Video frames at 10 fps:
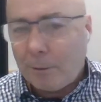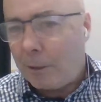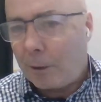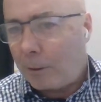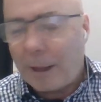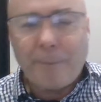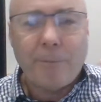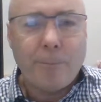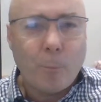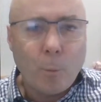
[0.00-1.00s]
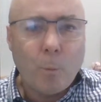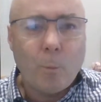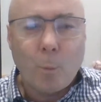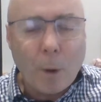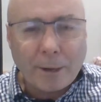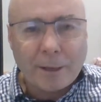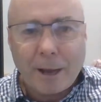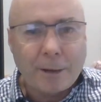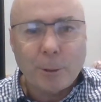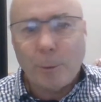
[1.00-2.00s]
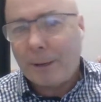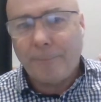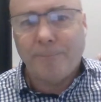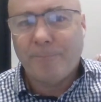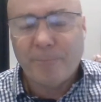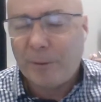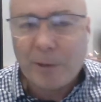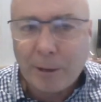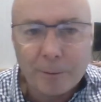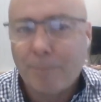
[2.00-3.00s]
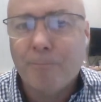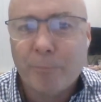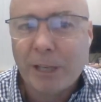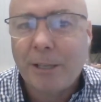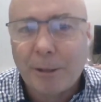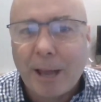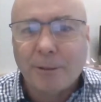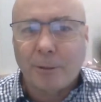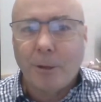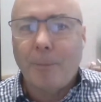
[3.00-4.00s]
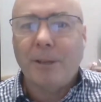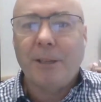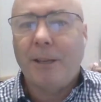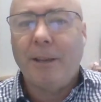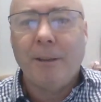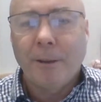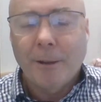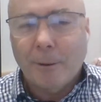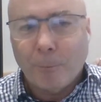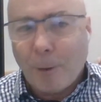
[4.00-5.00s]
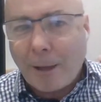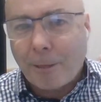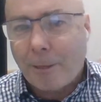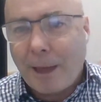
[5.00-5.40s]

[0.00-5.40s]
you'll have one car doing 50, 60,000 kilometers a year, rather